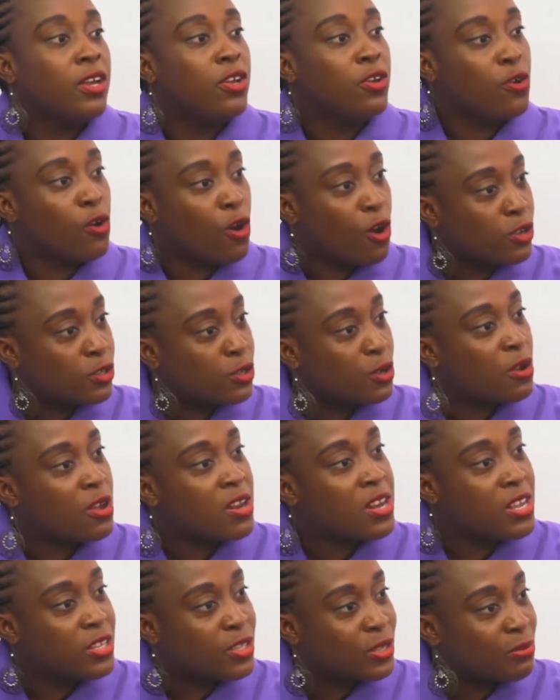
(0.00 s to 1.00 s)
you also
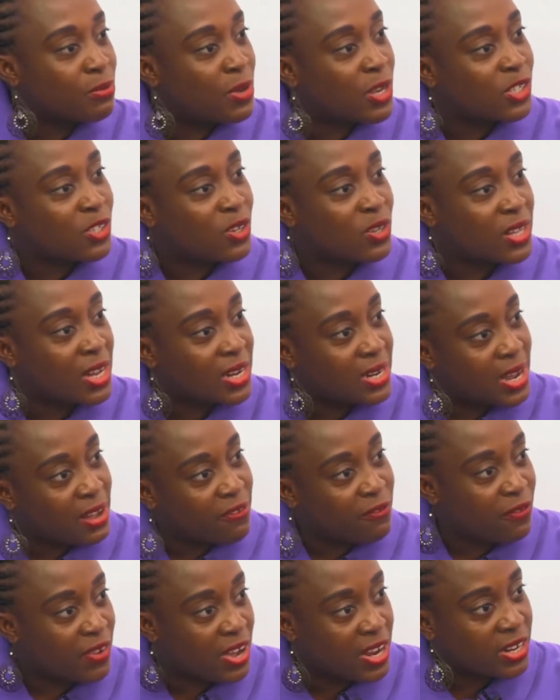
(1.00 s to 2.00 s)
need to make sure
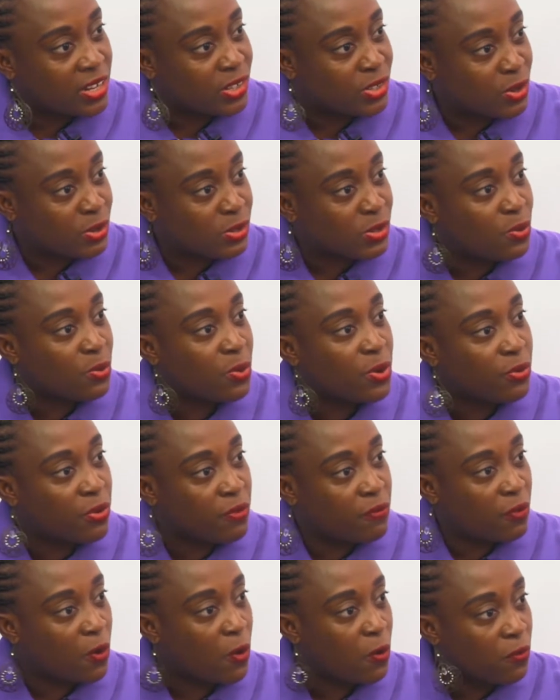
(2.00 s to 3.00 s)
that fund is also
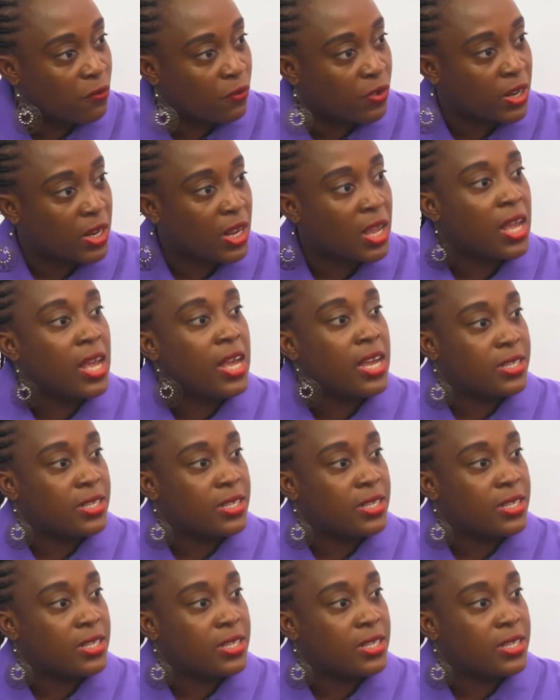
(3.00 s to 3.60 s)
revolving.